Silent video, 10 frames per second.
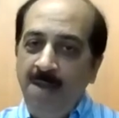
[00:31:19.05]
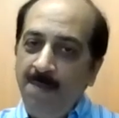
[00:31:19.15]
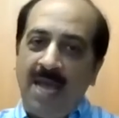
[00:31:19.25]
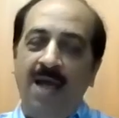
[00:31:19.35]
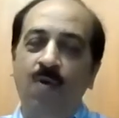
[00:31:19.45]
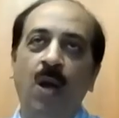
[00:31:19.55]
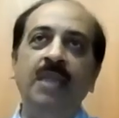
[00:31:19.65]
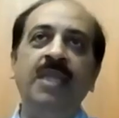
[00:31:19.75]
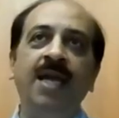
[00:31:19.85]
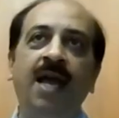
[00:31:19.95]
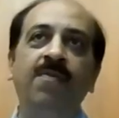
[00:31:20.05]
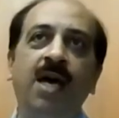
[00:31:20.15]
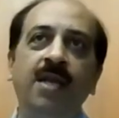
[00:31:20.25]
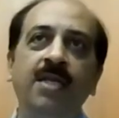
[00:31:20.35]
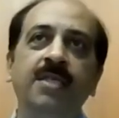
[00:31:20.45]
But one thing I have
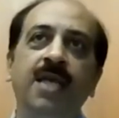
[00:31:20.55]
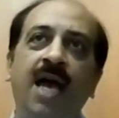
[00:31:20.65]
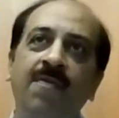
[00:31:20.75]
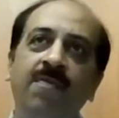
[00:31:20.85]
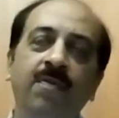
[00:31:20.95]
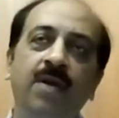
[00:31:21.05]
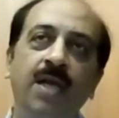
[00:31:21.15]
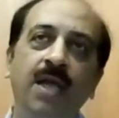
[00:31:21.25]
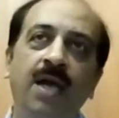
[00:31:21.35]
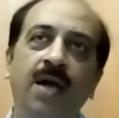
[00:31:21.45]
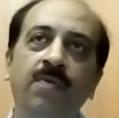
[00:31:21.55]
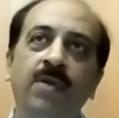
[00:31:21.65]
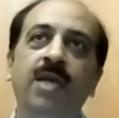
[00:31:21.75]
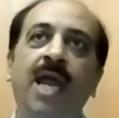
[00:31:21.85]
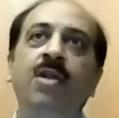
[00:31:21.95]
done is
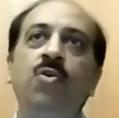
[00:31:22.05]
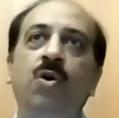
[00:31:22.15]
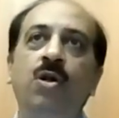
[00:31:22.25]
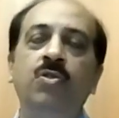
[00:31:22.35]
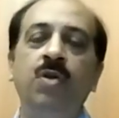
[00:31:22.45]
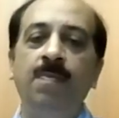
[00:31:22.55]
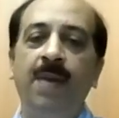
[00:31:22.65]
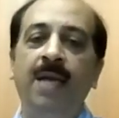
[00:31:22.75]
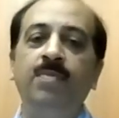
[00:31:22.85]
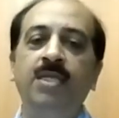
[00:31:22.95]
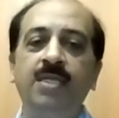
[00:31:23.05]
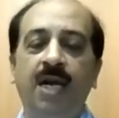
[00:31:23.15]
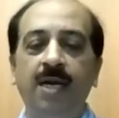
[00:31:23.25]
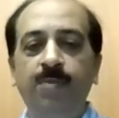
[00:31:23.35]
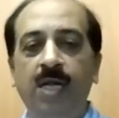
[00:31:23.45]
we're trying to also imbibe the
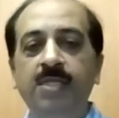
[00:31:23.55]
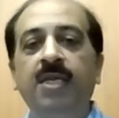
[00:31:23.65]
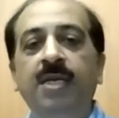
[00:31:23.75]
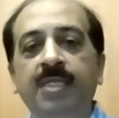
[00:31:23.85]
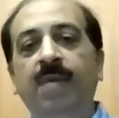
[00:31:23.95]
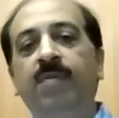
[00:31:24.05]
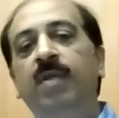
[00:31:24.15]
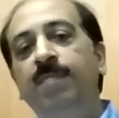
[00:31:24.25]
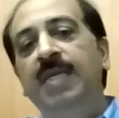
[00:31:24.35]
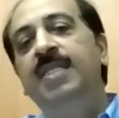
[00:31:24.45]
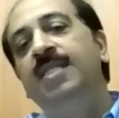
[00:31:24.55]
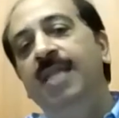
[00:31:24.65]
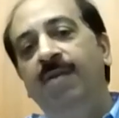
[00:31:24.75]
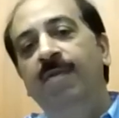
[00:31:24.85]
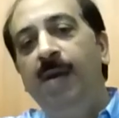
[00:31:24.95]
startup culture in some of the pieces
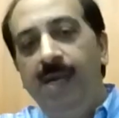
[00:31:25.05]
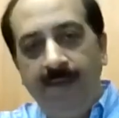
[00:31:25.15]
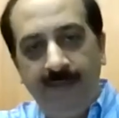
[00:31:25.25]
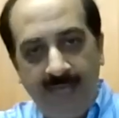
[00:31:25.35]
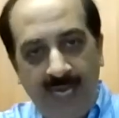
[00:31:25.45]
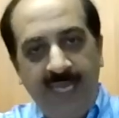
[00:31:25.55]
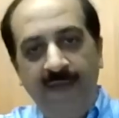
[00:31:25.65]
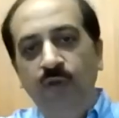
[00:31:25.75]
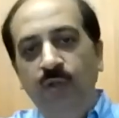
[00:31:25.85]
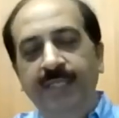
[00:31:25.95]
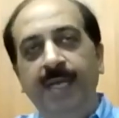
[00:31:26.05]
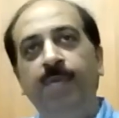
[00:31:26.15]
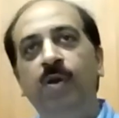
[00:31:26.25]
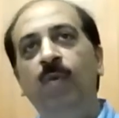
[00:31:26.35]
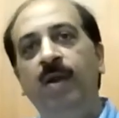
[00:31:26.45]
that we built. I gave you the
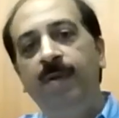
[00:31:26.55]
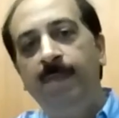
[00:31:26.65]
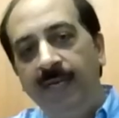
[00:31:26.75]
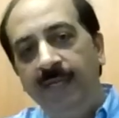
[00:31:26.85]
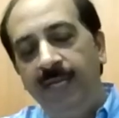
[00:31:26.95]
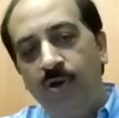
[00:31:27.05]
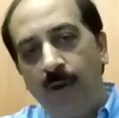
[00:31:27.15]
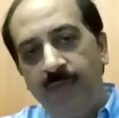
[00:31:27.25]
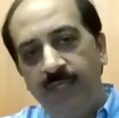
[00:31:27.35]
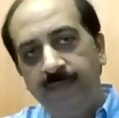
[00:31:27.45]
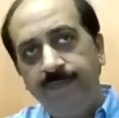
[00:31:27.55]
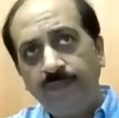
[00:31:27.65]
example of when we built the e-commerce.